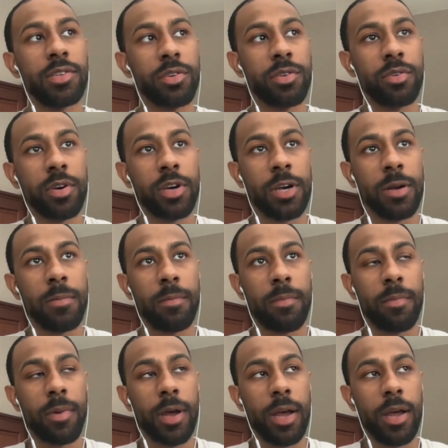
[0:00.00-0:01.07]
so
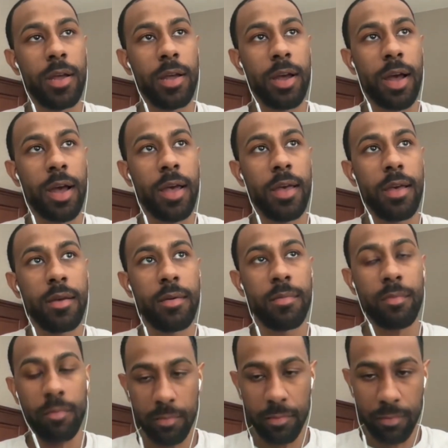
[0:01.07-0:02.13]

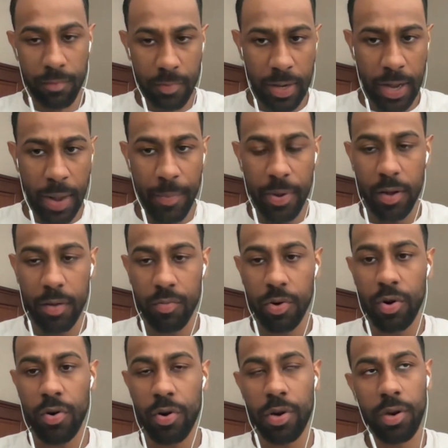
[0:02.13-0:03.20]
I'm a
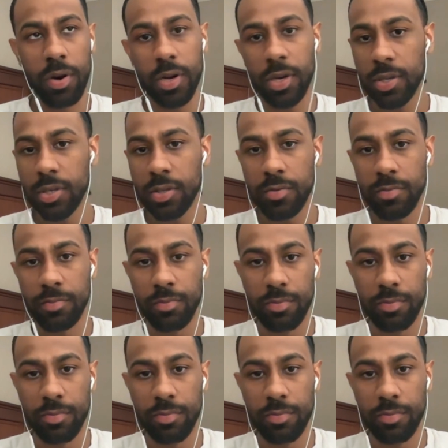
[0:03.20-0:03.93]
recording artist.